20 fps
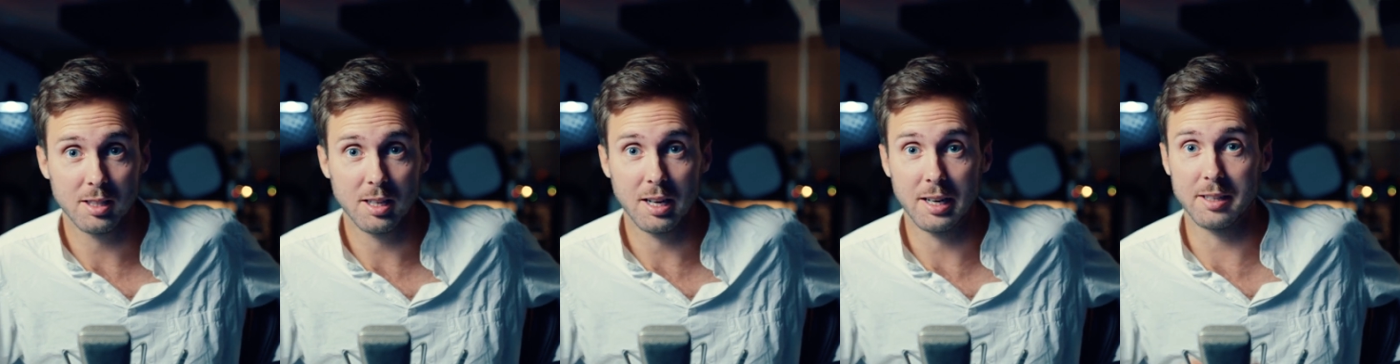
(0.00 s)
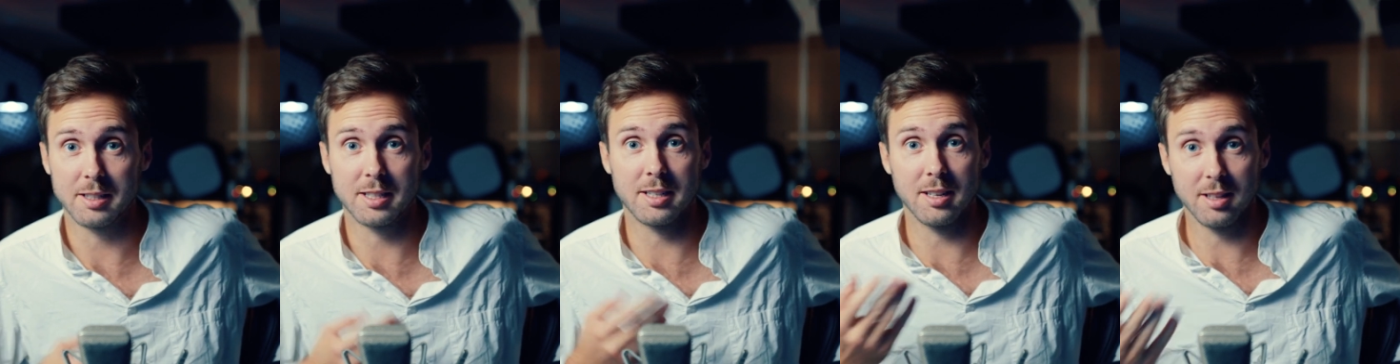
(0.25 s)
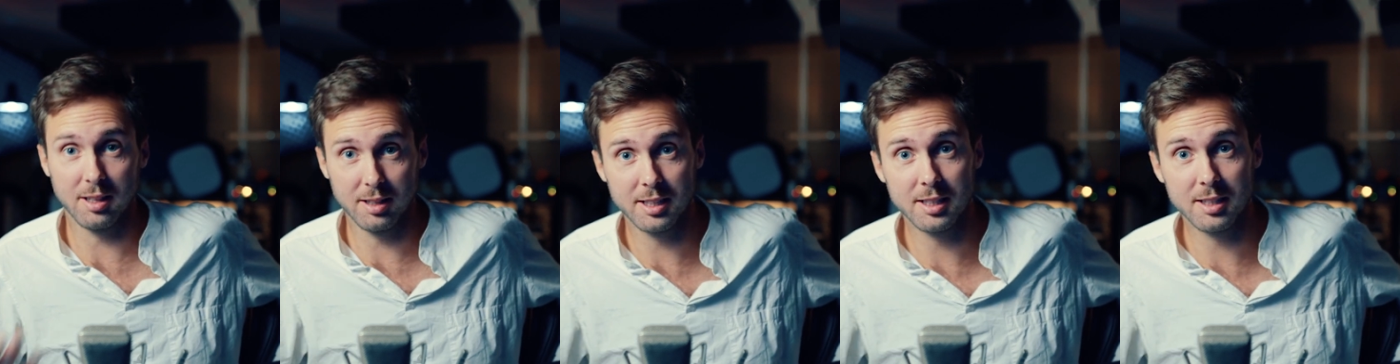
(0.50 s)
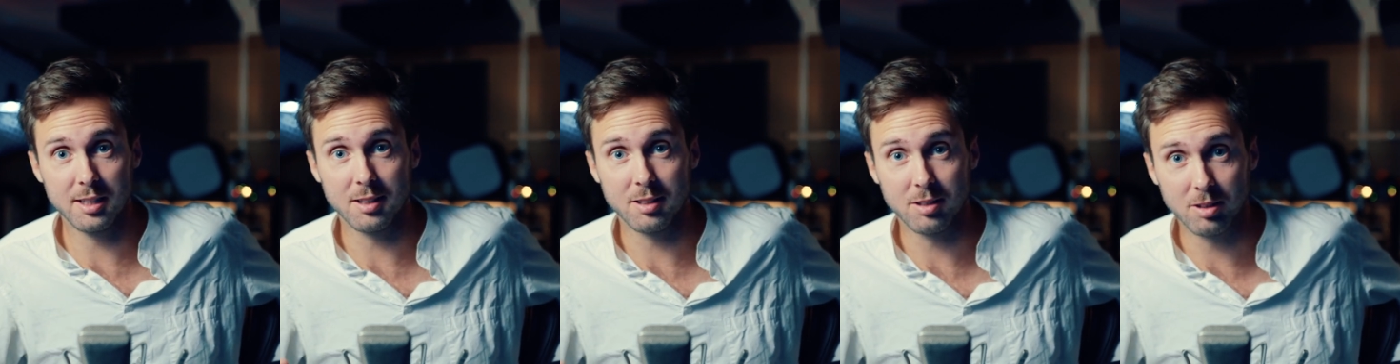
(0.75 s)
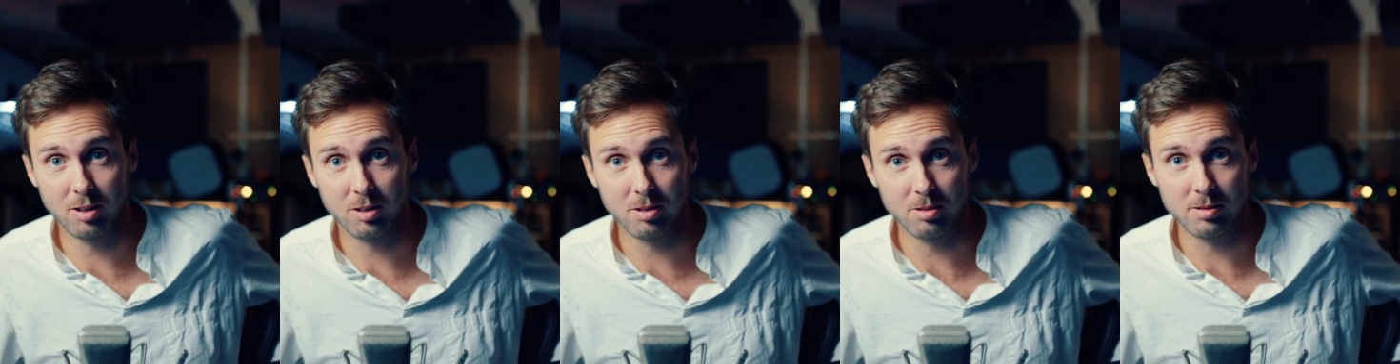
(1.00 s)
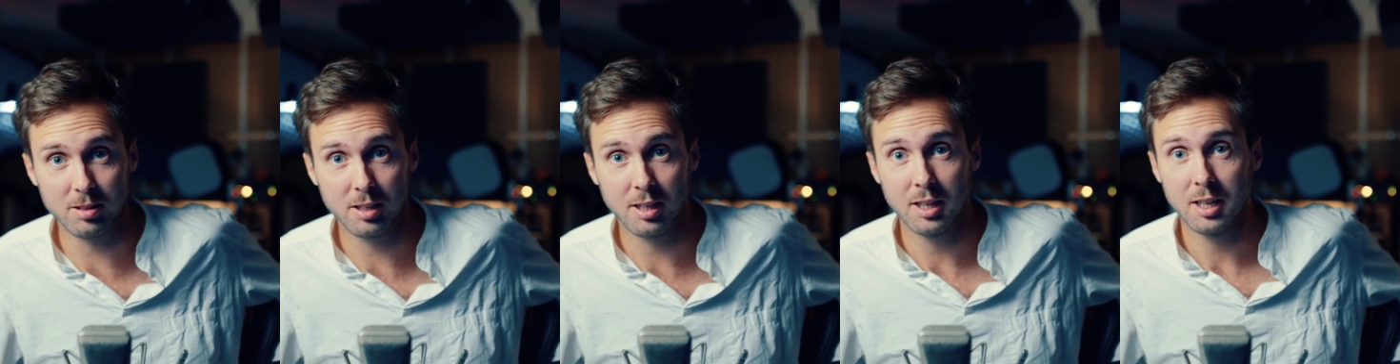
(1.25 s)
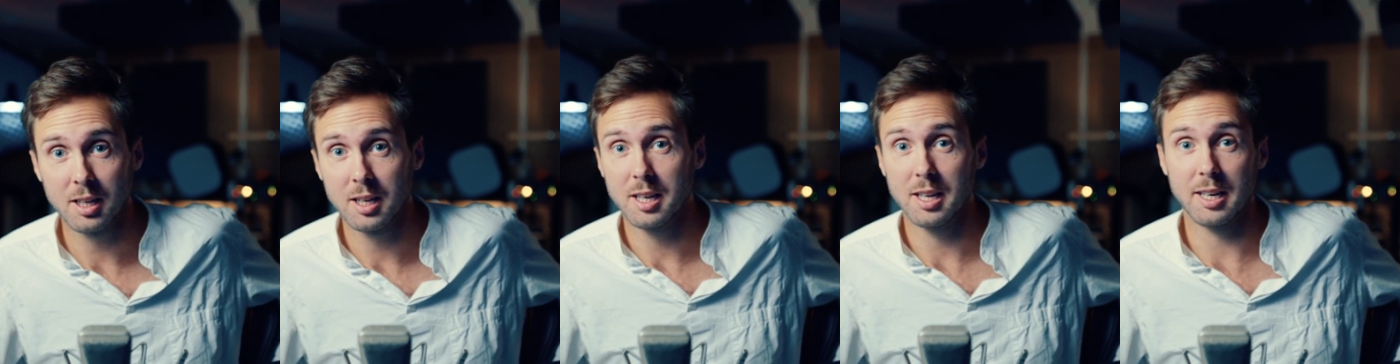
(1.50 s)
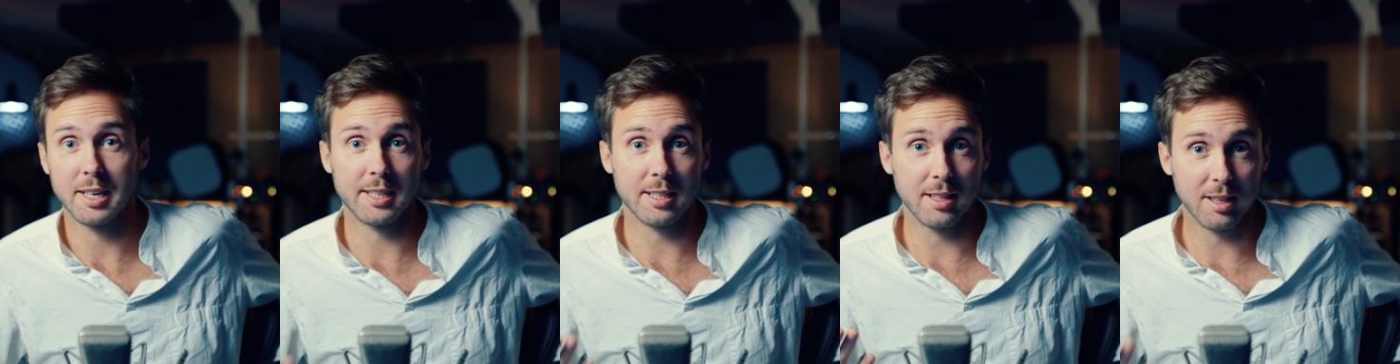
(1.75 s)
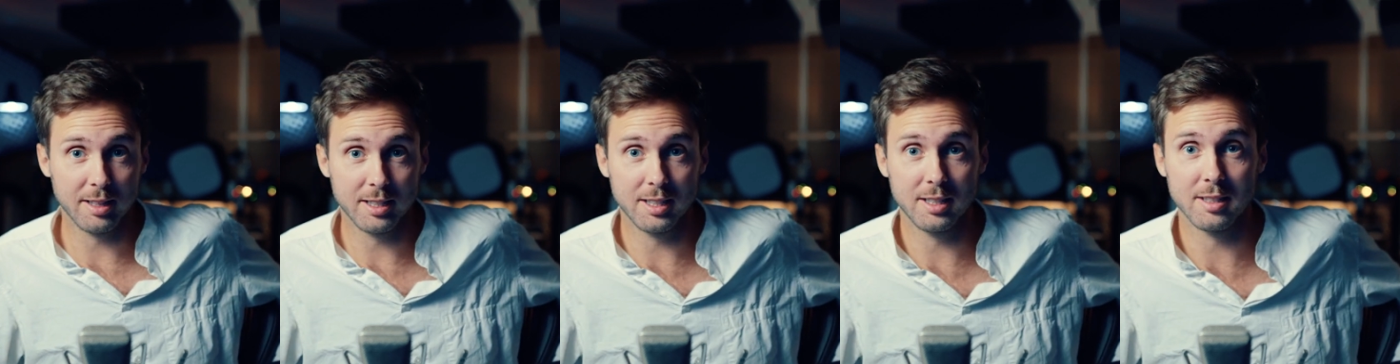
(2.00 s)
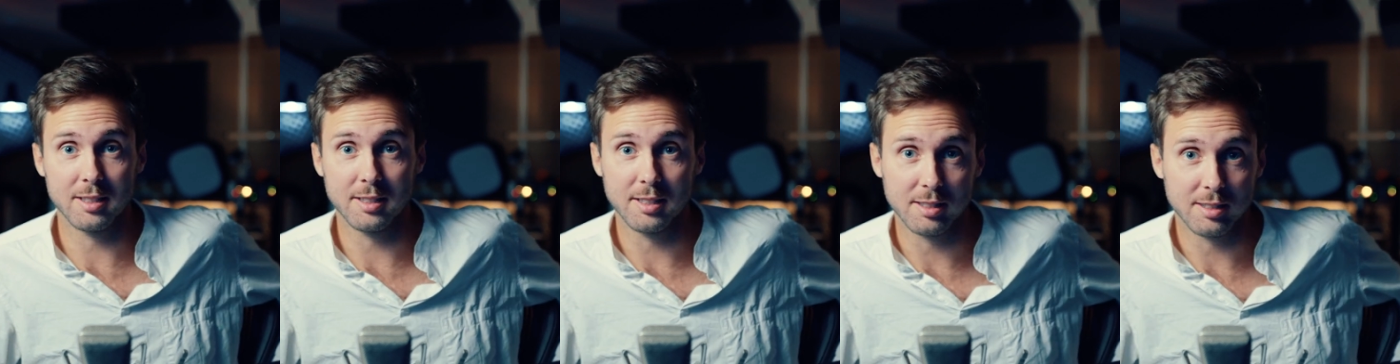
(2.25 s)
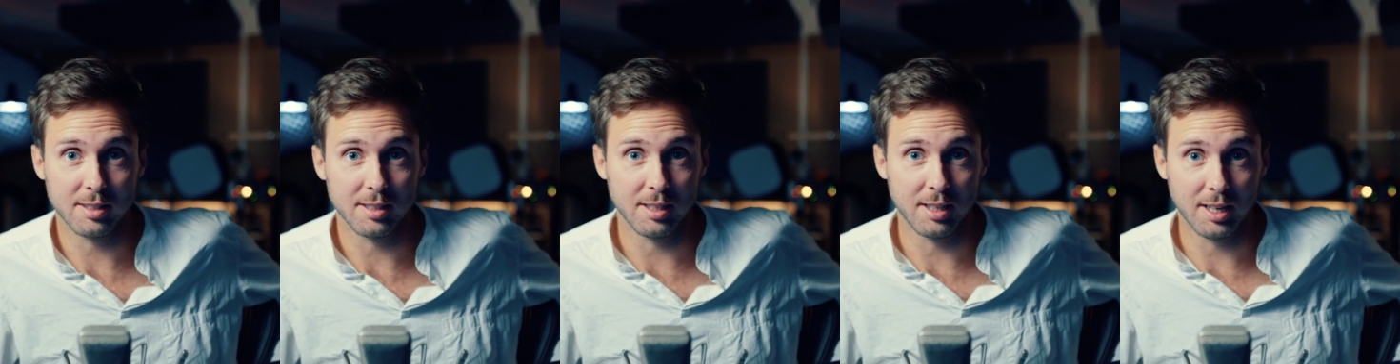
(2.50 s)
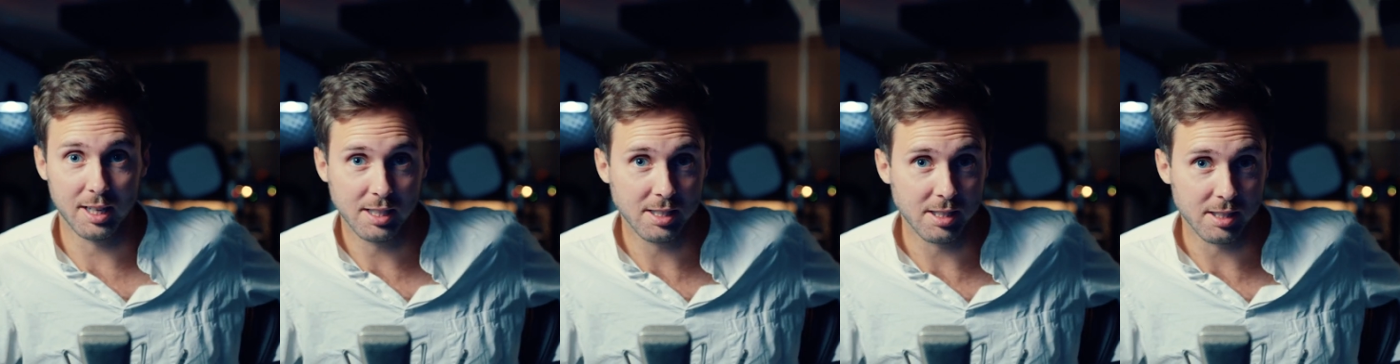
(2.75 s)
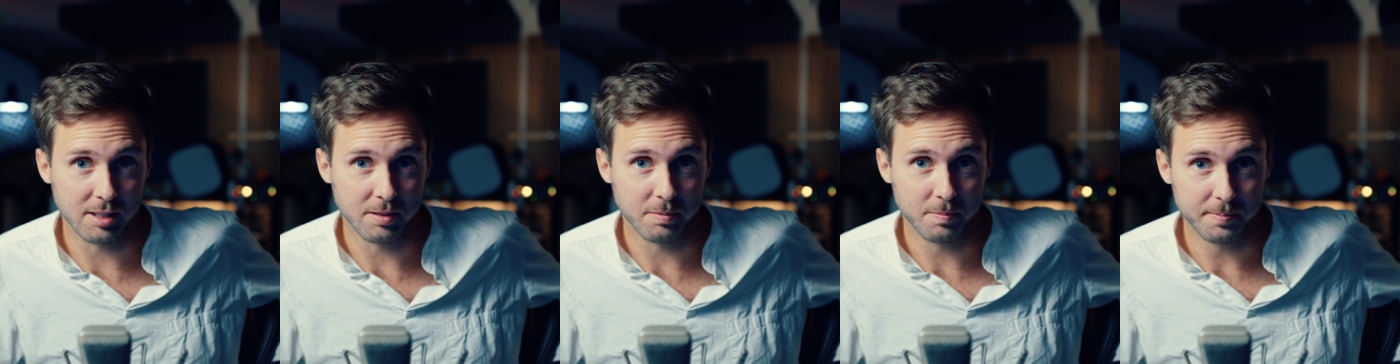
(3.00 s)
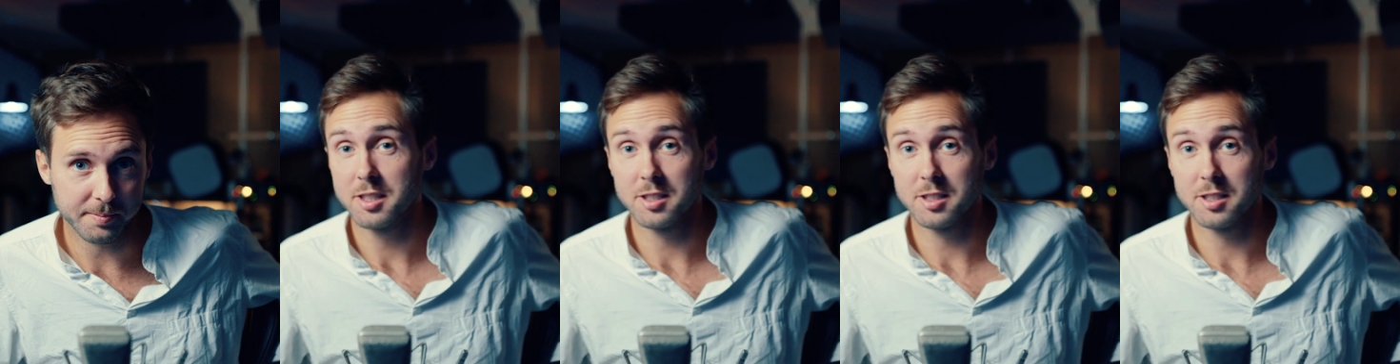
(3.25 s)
a clear goal, a clear destination.